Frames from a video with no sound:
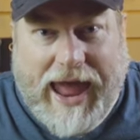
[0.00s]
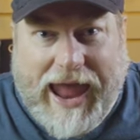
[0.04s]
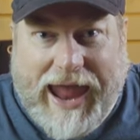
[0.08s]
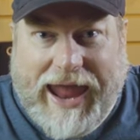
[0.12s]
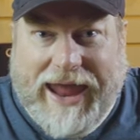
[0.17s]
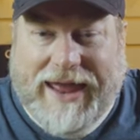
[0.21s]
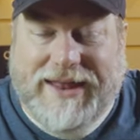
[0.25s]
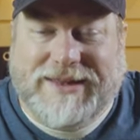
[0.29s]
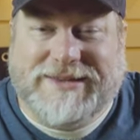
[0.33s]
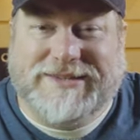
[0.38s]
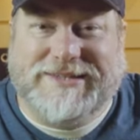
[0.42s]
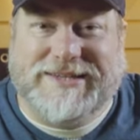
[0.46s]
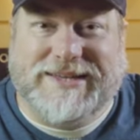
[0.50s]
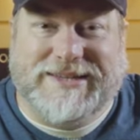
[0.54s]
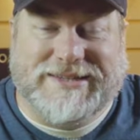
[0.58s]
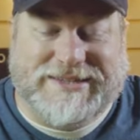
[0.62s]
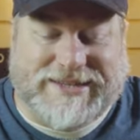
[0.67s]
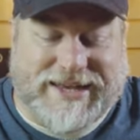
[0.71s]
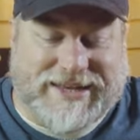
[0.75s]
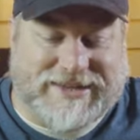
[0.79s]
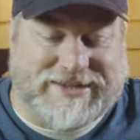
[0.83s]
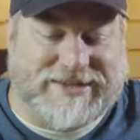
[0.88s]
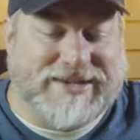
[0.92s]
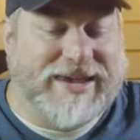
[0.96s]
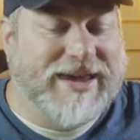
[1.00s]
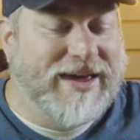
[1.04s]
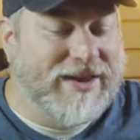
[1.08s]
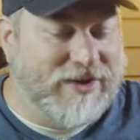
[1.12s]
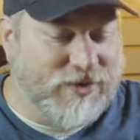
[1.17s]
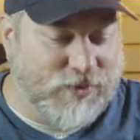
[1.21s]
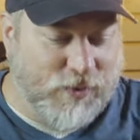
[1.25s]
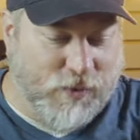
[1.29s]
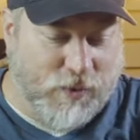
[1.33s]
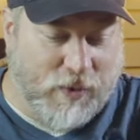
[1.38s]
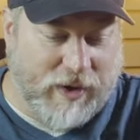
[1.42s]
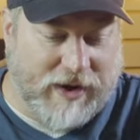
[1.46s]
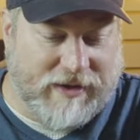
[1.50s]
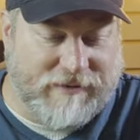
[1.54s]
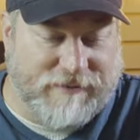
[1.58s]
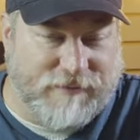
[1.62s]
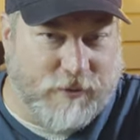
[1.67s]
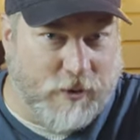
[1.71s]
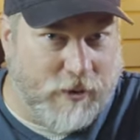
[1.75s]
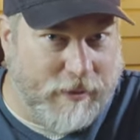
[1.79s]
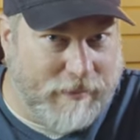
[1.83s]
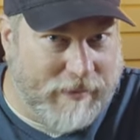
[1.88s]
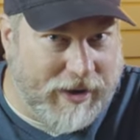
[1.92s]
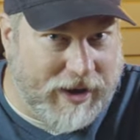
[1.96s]
And since it's
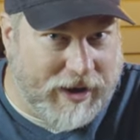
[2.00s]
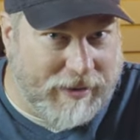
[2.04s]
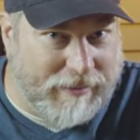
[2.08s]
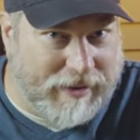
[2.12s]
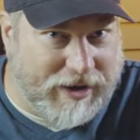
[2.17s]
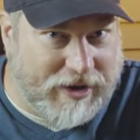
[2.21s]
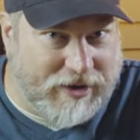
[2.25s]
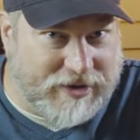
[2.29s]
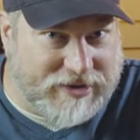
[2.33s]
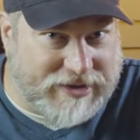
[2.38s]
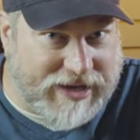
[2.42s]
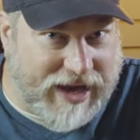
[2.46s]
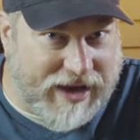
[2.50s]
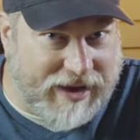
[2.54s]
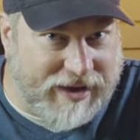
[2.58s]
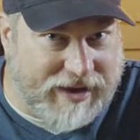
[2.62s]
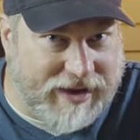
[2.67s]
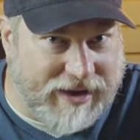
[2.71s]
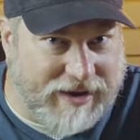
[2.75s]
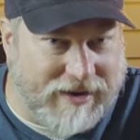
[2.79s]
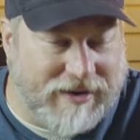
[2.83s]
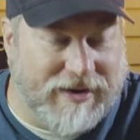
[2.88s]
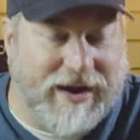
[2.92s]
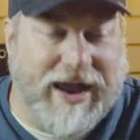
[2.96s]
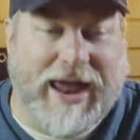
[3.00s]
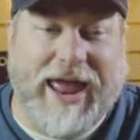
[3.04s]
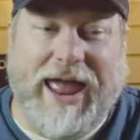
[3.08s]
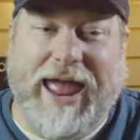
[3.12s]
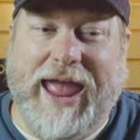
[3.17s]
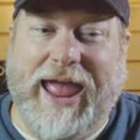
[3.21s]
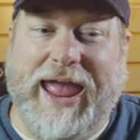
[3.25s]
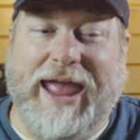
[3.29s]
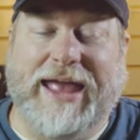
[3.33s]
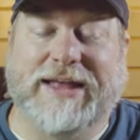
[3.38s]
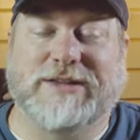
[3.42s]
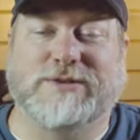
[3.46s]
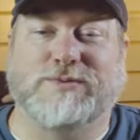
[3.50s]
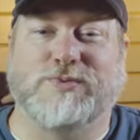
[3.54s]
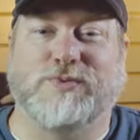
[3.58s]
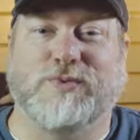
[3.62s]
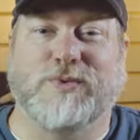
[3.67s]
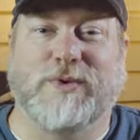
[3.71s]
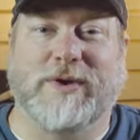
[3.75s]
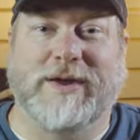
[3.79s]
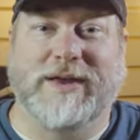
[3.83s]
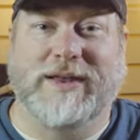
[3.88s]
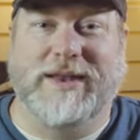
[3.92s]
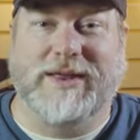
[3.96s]
24 millimeters out here, it's
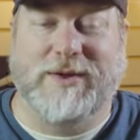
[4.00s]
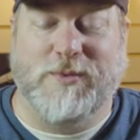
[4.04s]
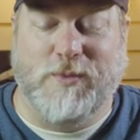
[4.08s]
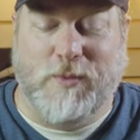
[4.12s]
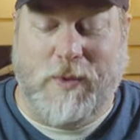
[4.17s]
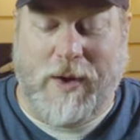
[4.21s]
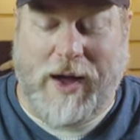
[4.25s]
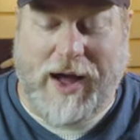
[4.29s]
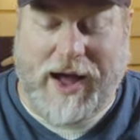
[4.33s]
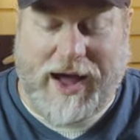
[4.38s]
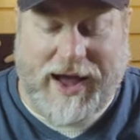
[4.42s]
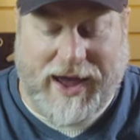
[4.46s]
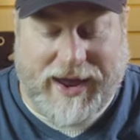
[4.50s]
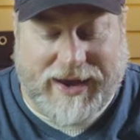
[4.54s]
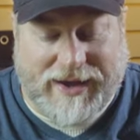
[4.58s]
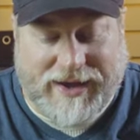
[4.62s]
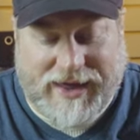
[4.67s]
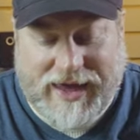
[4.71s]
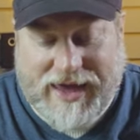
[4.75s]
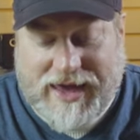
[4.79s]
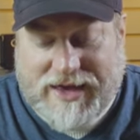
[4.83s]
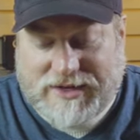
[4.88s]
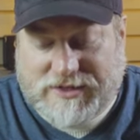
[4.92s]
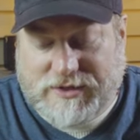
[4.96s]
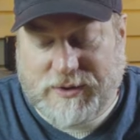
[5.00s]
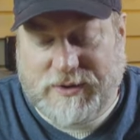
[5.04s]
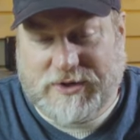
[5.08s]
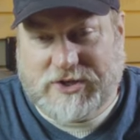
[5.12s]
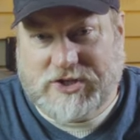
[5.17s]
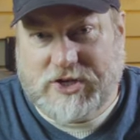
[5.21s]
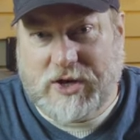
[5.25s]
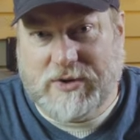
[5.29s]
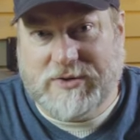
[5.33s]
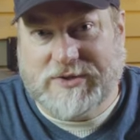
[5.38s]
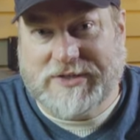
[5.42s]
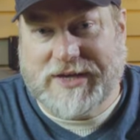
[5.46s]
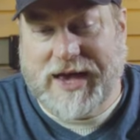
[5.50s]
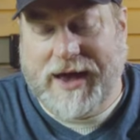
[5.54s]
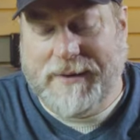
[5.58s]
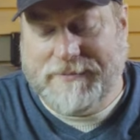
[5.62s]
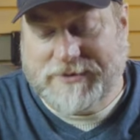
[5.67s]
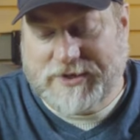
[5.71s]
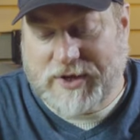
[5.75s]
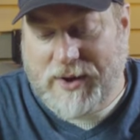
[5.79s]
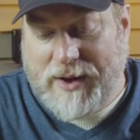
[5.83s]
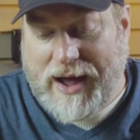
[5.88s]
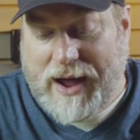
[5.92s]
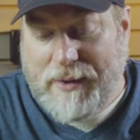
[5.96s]
really wide, so it shows
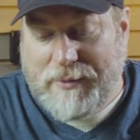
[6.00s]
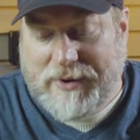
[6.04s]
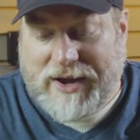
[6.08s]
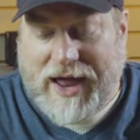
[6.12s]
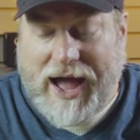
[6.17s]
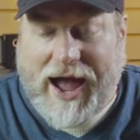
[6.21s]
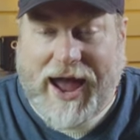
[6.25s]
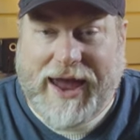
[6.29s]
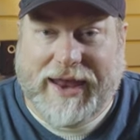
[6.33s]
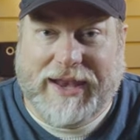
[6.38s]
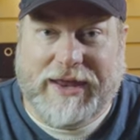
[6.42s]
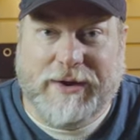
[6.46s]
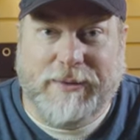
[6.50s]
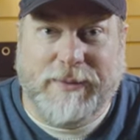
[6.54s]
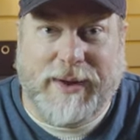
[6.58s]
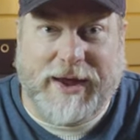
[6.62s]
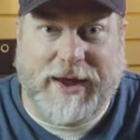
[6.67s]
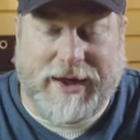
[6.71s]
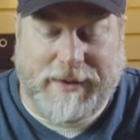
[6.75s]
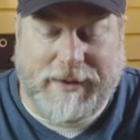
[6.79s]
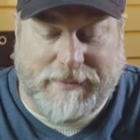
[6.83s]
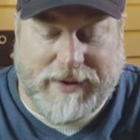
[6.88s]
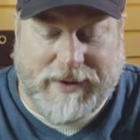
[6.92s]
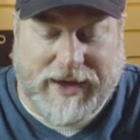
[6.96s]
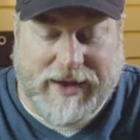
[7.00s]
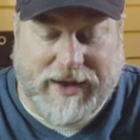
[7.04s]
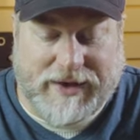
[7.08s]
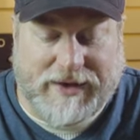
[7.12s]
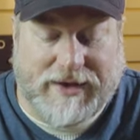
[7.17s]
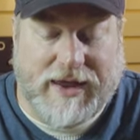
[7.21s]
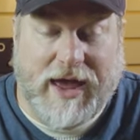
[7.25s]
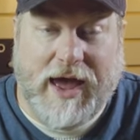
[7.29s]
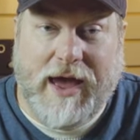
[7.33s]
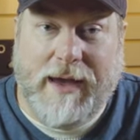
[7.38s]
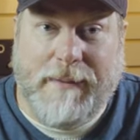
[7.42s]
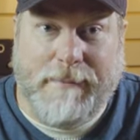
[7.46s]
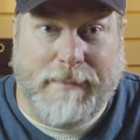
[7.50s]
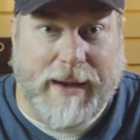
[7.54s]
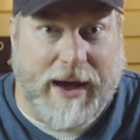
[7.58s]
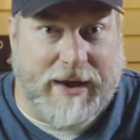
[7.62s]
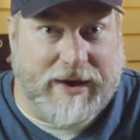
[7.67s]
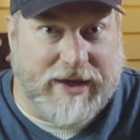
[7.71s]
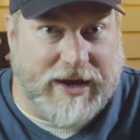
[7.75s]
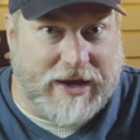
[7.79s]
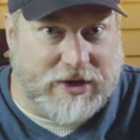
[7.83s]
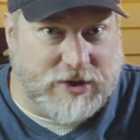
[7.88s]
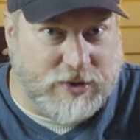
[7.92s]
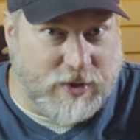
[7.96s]
up. So I would highly recommend
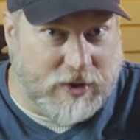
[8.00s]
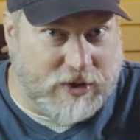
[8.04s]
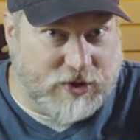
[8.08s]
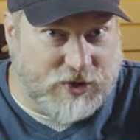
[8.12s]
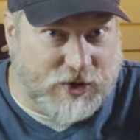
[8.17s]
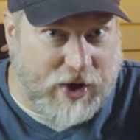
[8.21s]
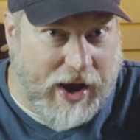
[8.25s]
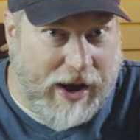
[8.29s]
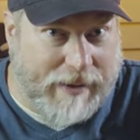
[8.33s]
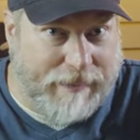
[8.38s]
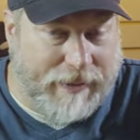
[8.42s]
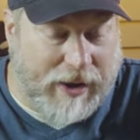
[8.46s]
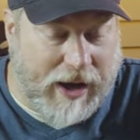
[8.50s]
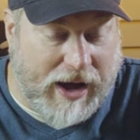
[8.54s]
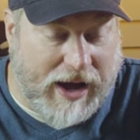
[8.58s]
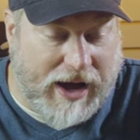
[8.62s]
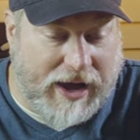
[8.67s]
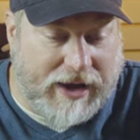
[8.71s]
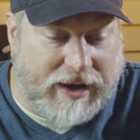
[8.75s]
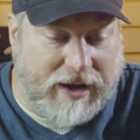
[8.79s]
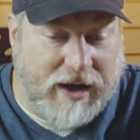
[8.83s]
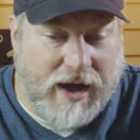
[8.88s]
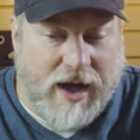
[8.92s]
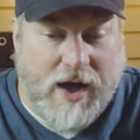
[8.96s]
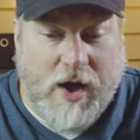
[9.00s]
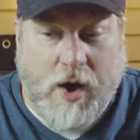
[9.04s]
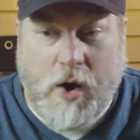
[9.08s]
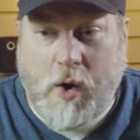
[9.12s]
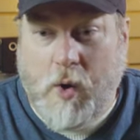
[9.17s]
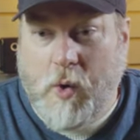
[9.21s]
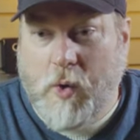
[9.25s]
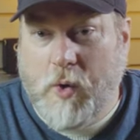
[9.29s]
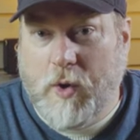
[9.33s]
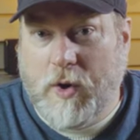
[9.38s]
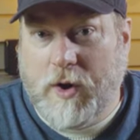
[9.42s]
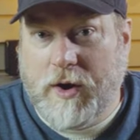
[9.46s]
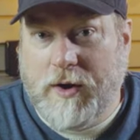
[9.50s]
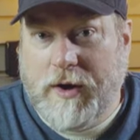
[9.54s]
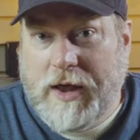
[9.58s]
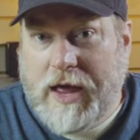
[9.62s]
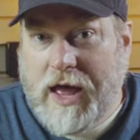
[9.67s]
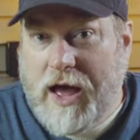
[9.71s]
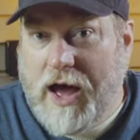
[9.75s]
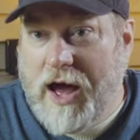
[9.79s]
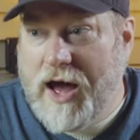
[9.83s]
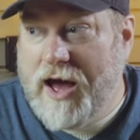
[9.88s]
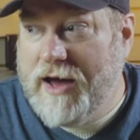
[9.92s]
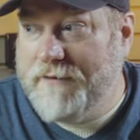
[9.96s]
mounting it to a tripod, or
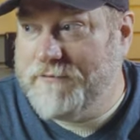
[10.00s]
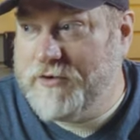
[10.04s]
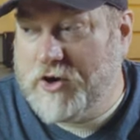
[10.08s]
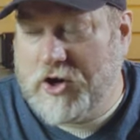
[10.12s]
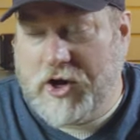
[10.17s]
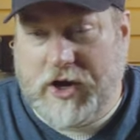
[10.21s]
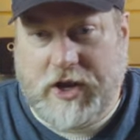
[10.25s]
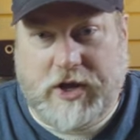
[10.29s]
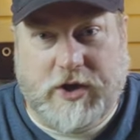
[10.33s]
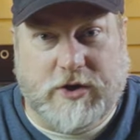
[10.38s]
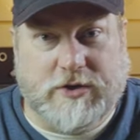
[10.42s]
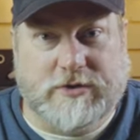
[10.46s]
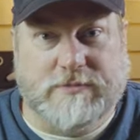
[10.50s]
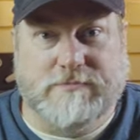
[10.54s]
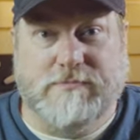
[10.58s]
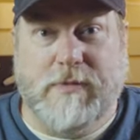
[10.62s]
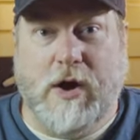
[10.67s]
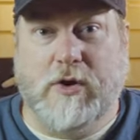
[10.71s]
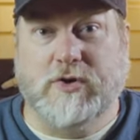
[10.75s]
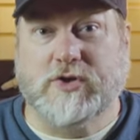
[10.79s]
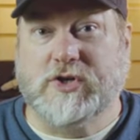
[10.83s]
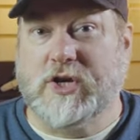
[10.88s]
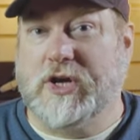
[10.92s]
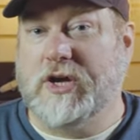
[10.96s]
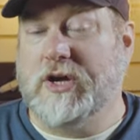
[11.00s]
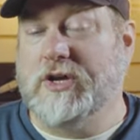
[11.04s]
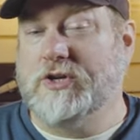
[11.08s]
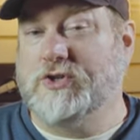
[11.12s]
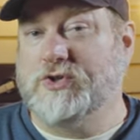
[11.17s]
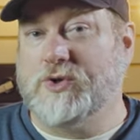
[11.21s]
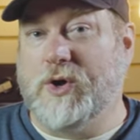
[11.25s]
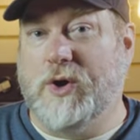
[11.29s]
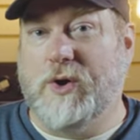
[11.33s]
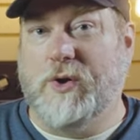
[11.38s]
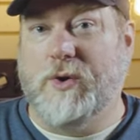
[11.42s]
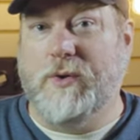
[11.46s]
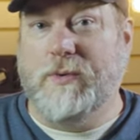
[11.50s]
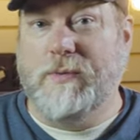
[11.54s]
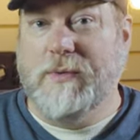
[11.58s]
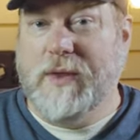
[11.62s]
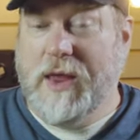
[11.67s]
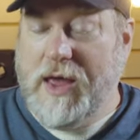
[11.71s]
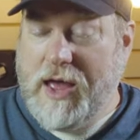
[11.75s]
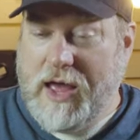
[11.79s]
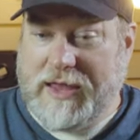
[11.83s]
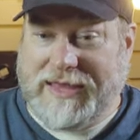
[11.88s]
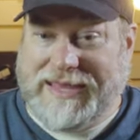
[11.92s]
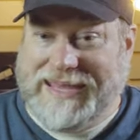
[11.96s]
if you're gonna use motion control,
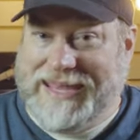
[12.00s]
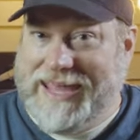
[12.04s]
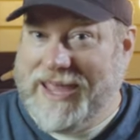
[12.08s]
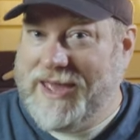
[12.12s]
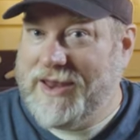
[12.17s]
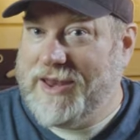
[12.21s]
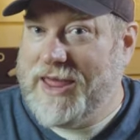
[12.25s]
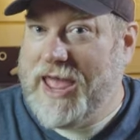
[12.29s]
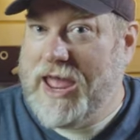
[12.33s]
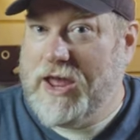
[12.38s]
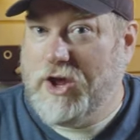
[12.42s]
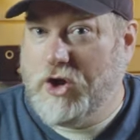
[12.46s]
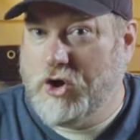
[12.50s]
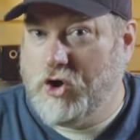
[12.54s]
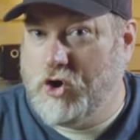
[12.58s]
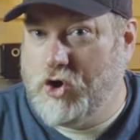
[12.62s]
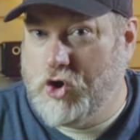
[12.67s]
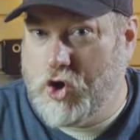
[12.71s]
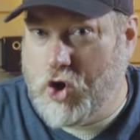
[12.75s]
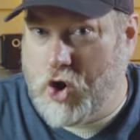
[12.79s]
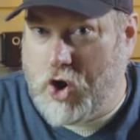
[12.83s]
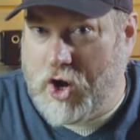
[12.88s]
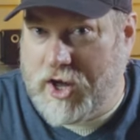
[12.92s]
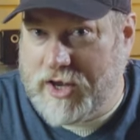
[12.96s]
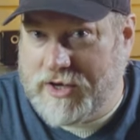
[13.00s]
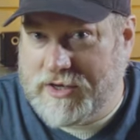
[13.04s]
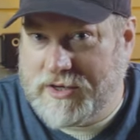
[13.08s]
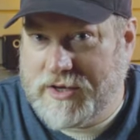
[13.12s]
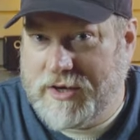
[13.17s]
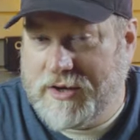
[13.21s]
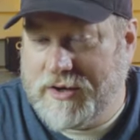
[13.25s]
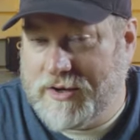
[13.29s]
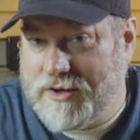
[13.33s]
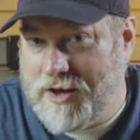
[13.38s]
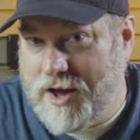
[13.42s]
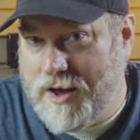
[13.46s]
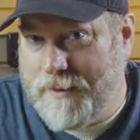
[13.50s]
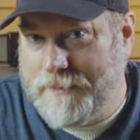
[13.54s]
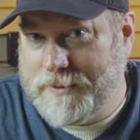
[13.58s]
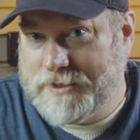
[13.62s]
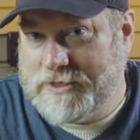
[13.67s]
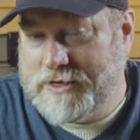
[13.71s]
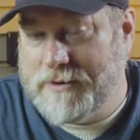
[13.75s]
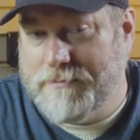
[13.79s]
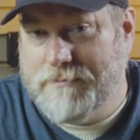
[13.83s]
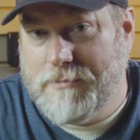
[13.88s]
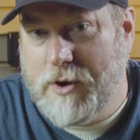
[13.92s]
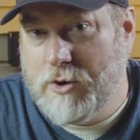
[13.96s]
get a good,
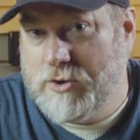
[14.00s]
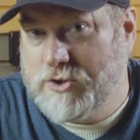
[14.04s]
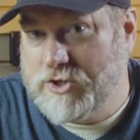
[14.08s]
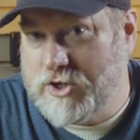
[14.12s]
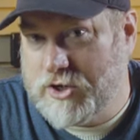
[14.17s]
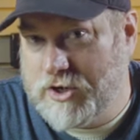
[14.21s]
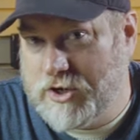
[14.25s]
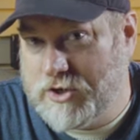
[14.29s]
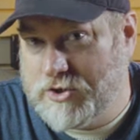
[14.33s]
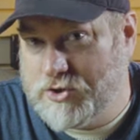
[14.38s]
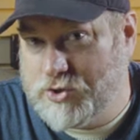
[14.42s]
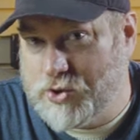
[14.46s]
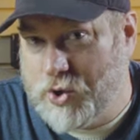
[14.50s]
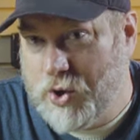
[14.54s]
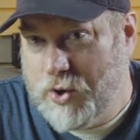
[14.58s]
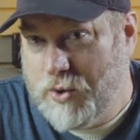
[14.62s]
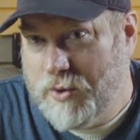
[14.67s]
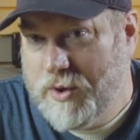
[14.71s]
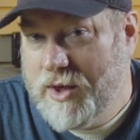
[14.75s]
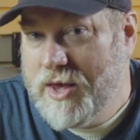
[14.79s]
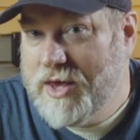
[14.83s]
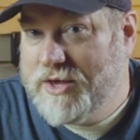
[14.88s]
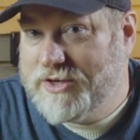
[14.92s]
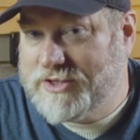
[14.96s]
competent motion control.